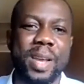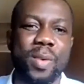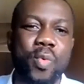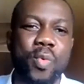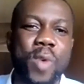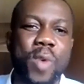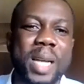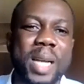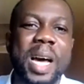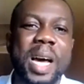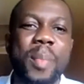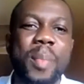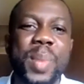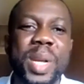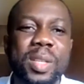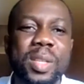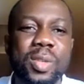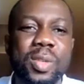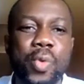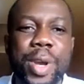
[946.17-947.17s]
in what
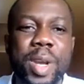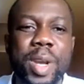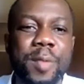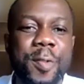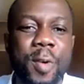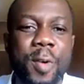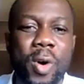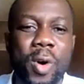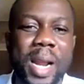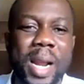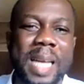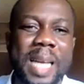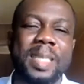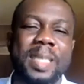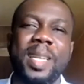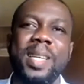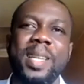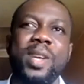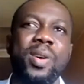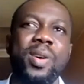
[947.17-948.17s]
happens going forward
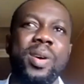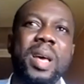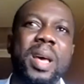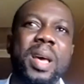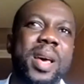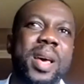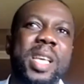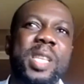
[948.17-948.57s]
until the